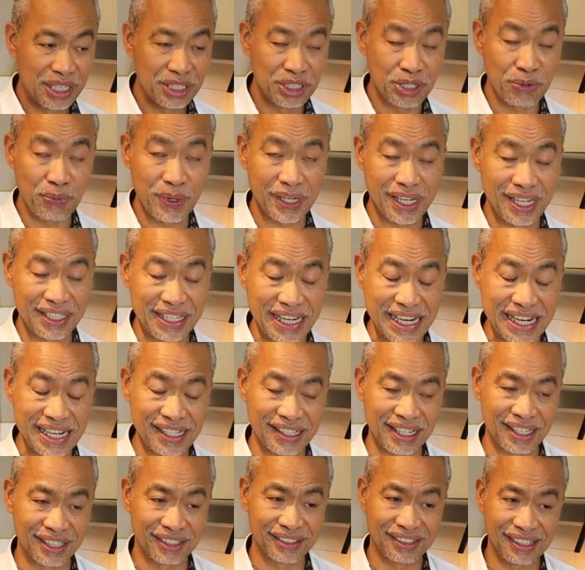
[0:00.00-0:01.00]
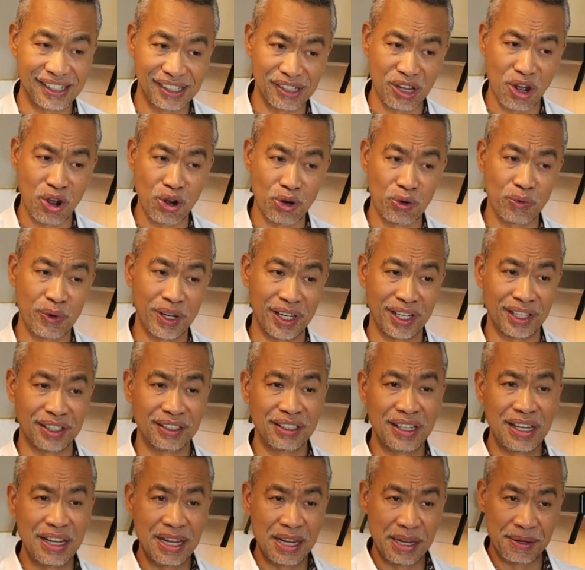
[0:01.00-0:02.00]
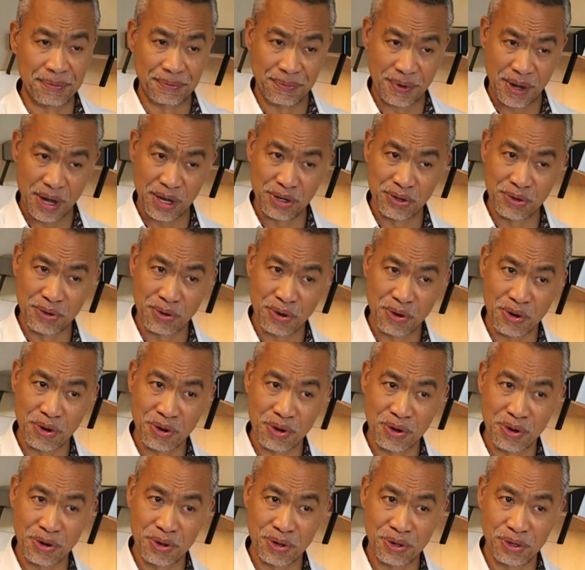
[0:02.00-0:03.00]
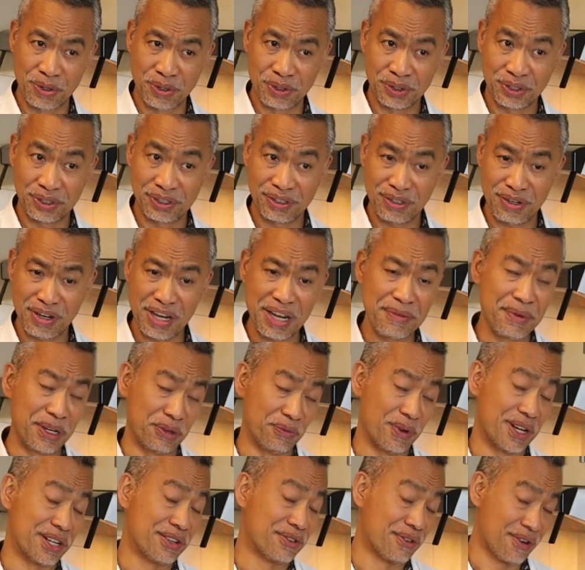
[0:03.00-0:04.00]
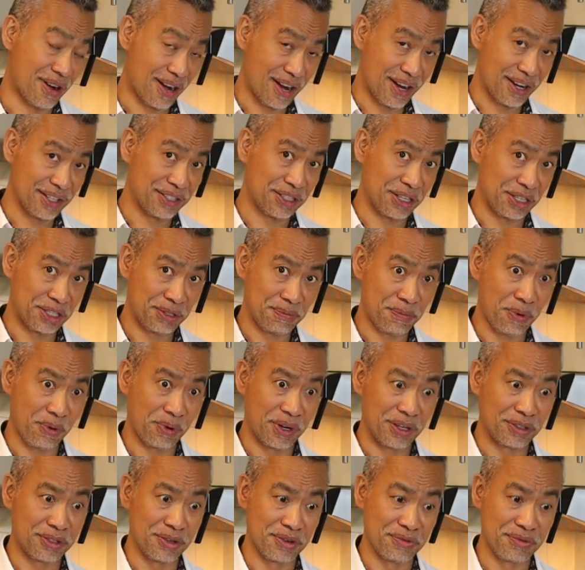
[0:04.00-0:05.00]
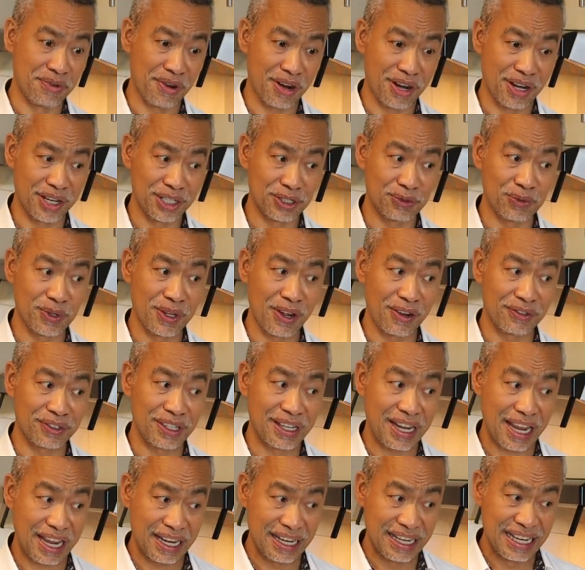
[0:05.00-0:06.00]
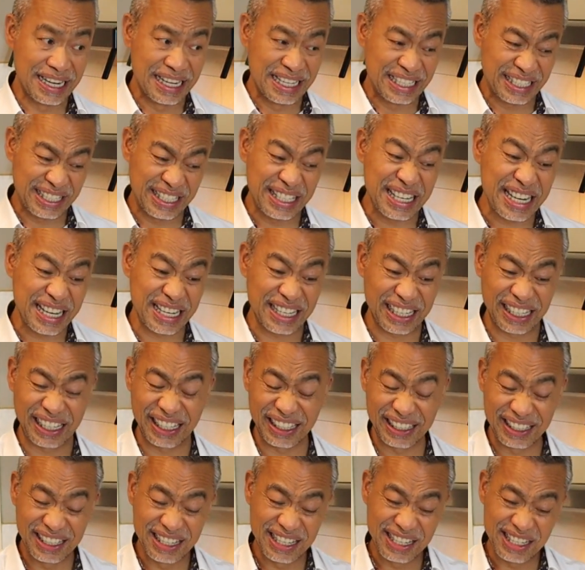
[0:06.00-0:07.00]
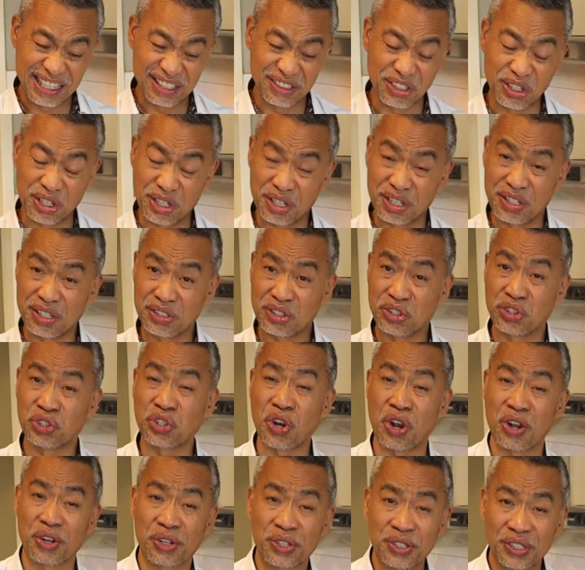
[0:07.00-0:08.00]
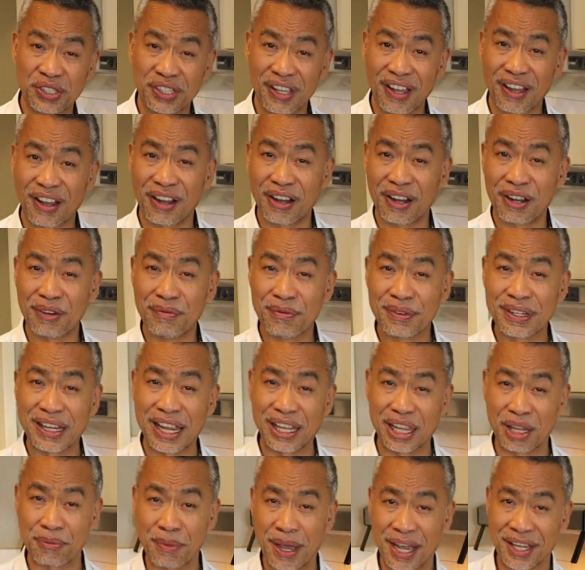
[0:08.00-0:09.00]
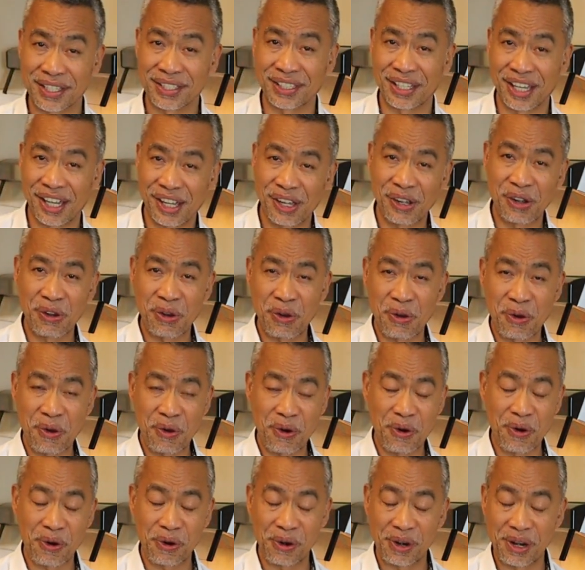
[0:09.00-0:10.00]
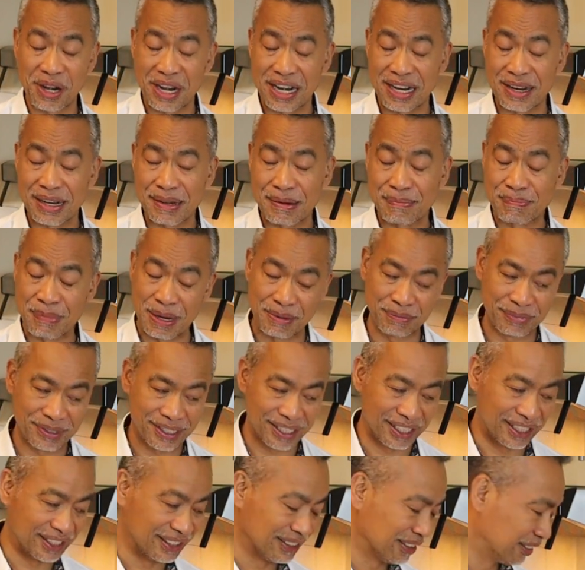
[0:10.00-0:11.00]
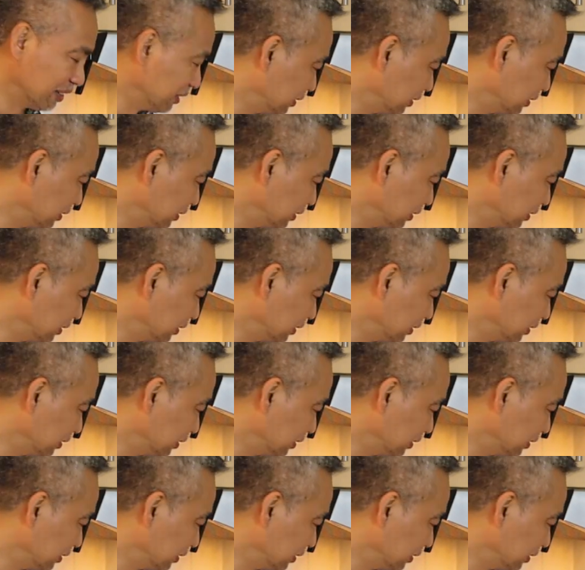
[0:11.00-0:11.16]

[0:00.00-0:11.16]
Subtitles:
so we can eat it along with bread rolls, even with rice. Just pour it on rice without seeing the chunks of calabasa or pumpkin.